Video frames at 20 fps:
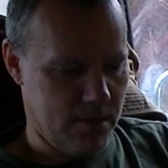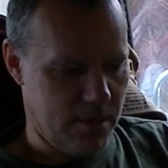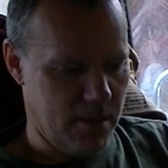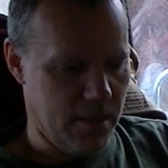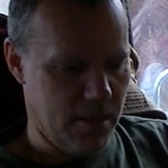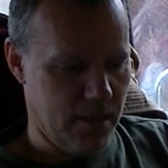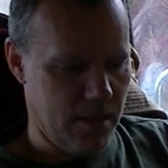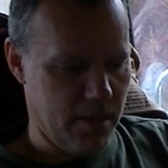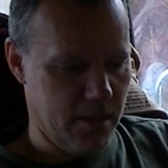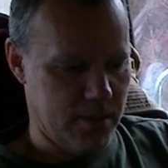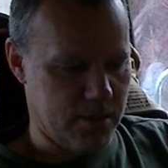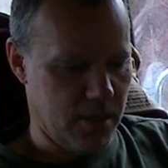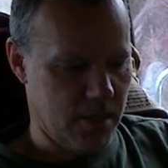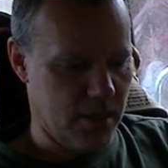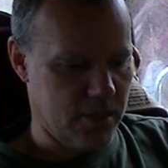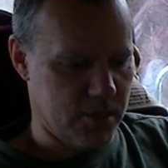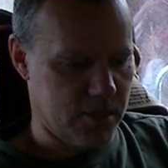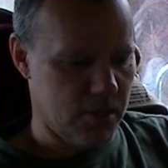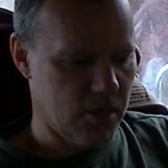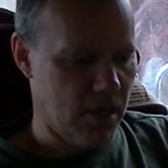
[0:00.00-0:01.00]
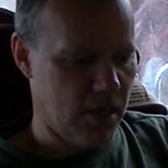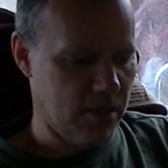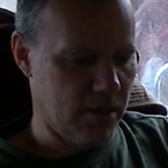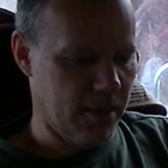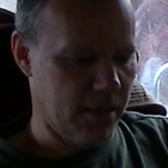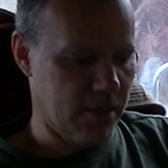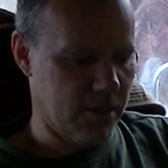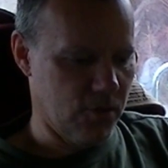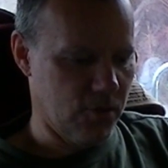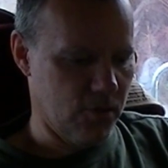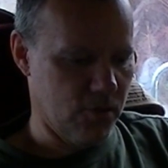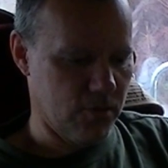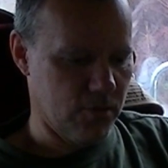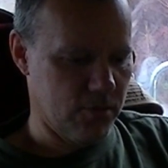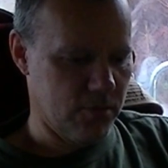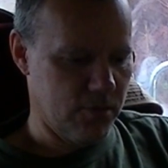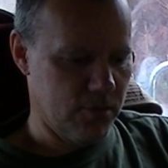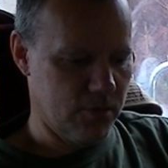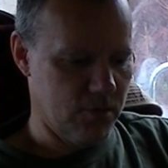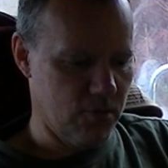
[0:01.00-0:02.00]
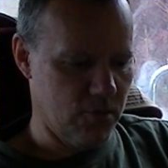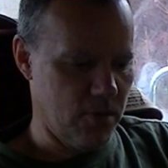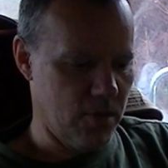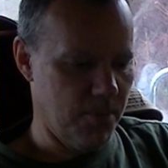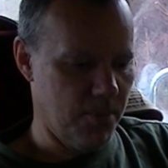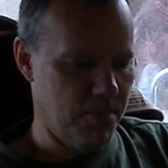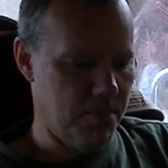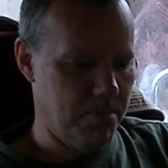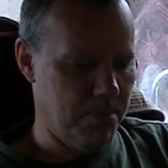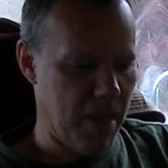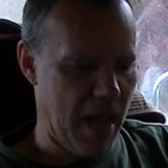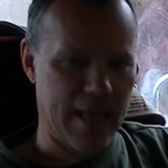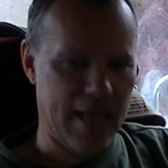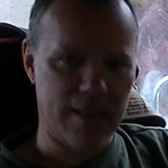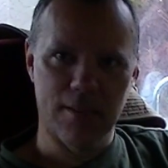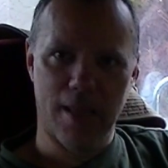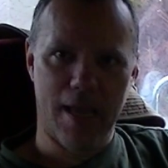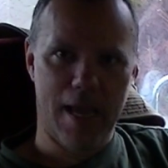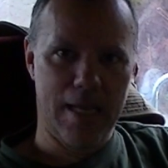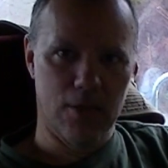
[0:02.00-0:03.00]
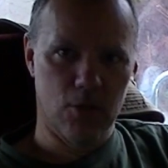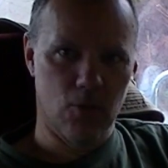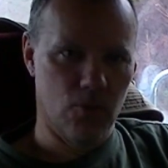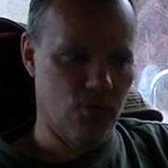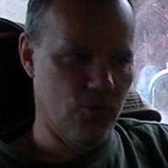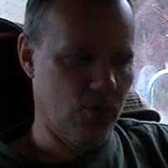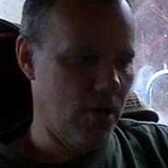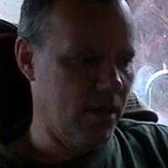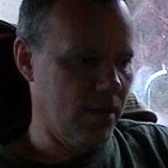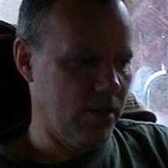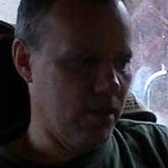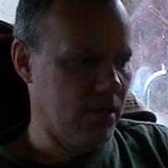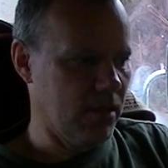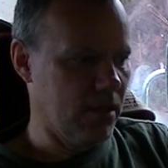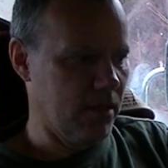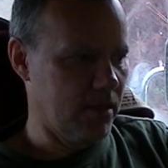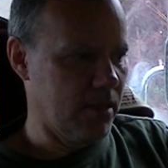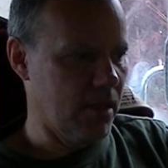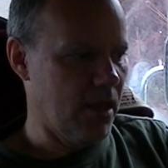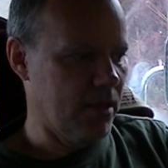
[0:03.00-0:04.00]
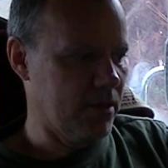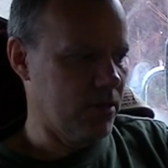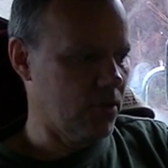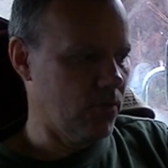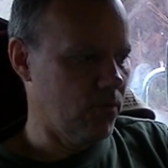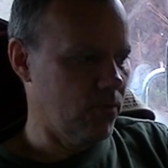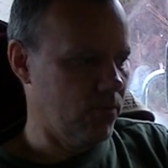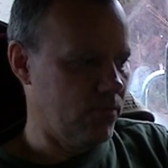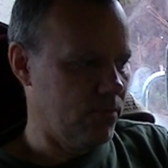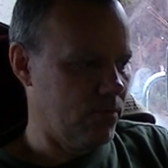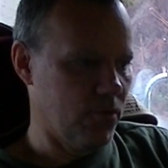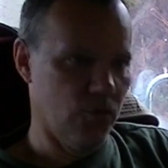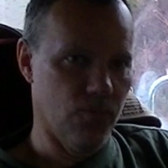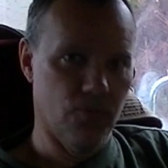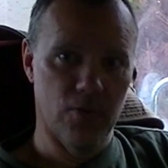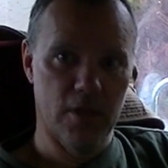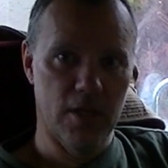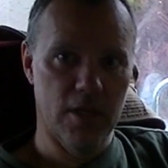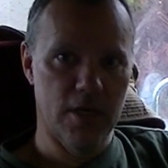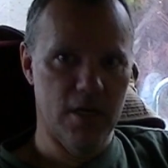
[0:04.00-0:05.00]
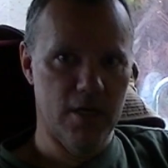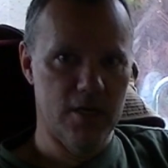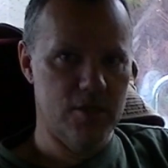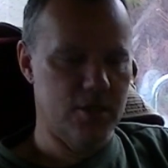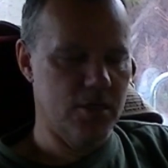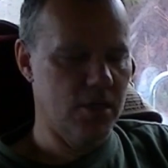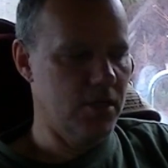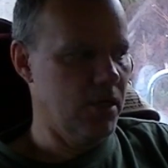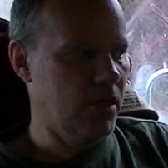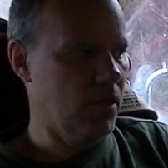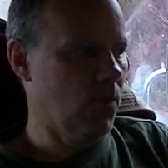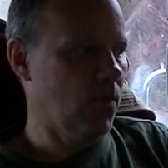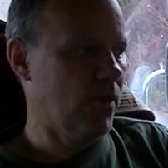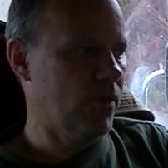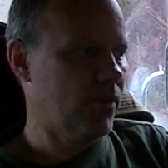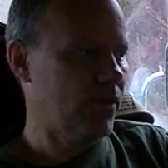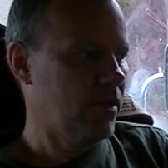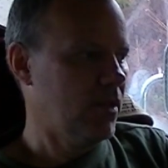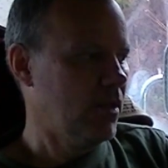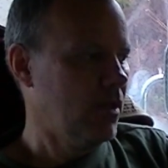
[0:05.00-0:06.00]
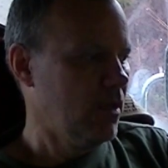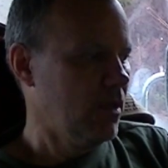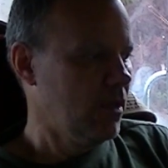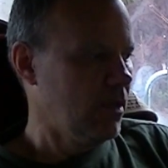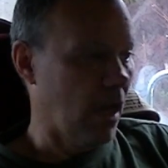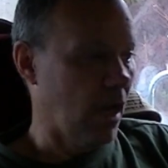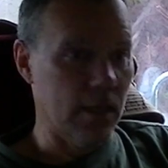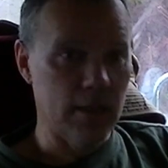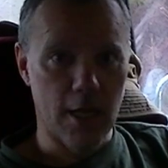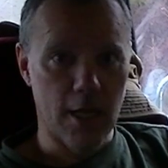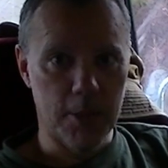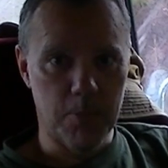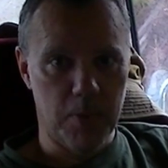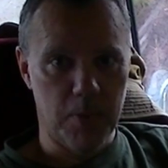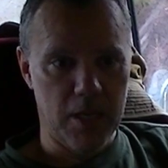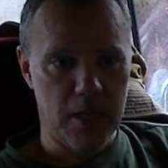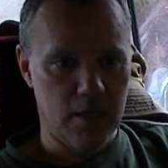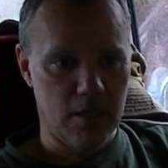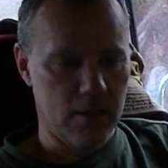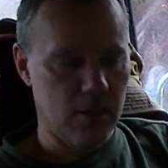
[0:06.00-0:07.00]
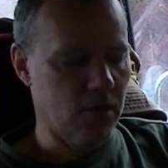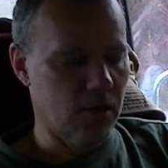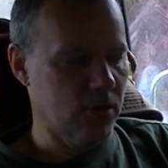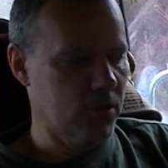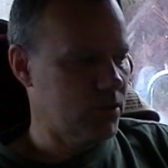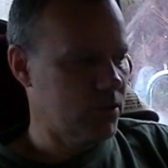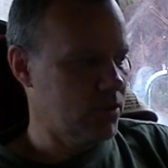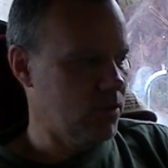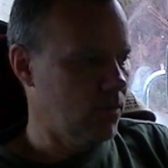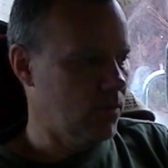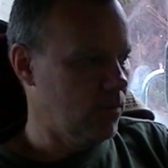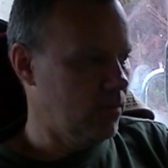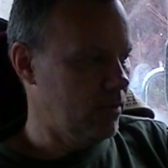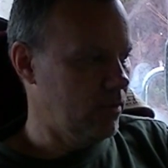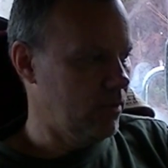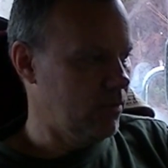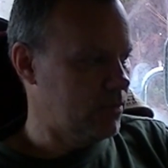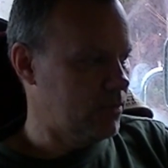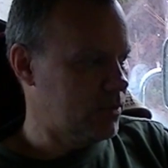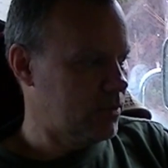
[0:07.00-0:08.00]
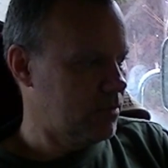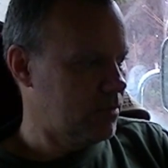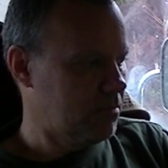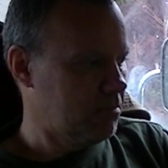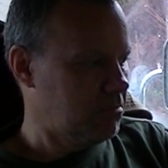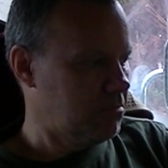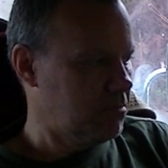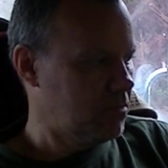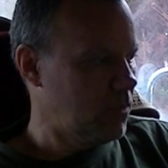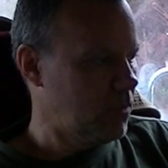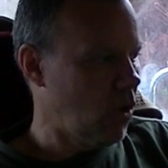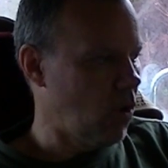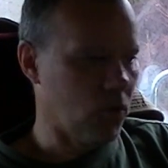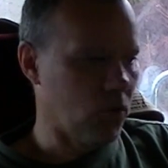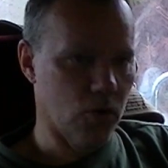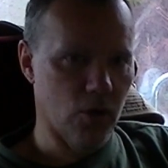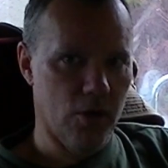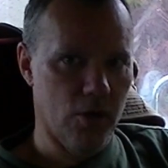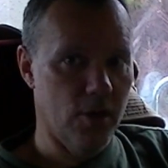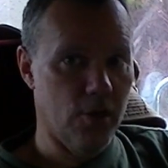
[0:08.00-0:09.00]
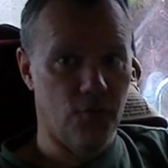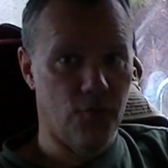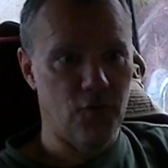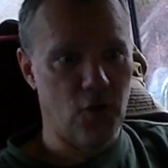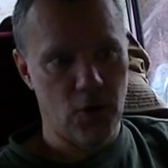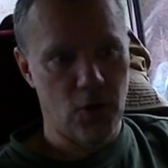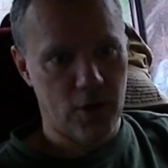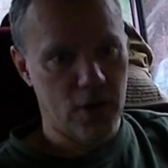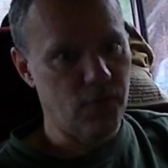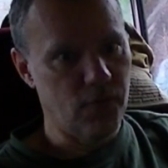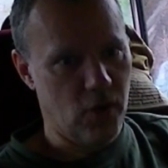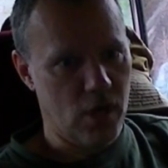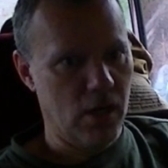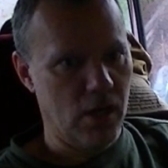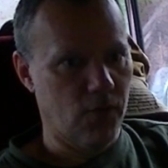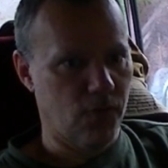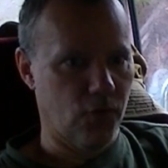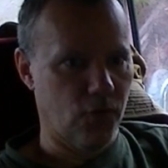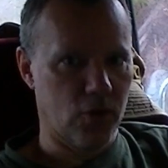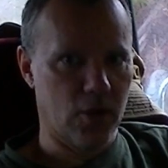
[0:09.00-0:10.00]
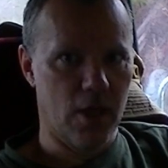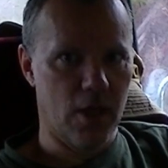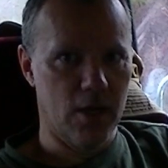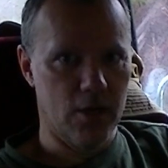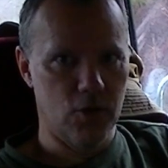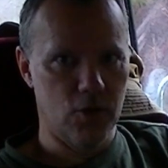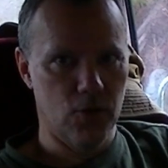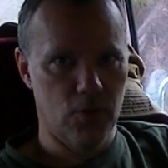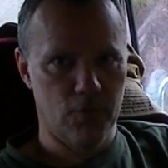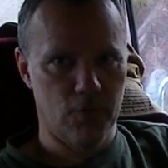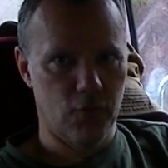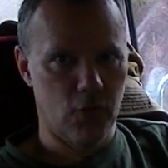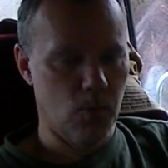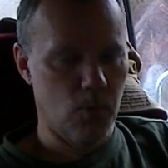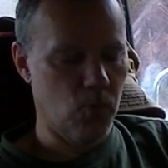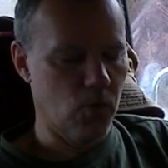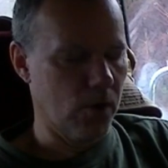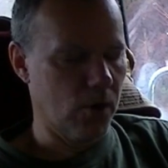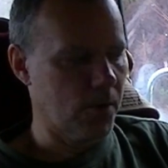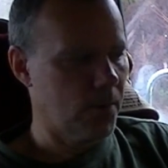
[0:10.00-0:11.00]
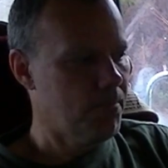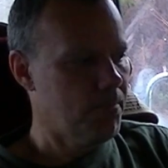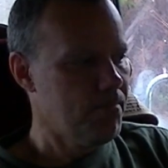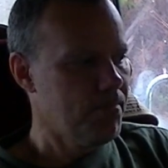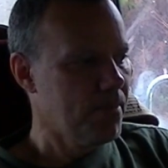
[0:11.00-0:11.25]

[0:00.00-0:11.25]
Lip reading: It's not like they're a bad landlord or anything like that. They're really nice to deal with. I like being there, so it's all good, and it's very convenient for getting to and from work.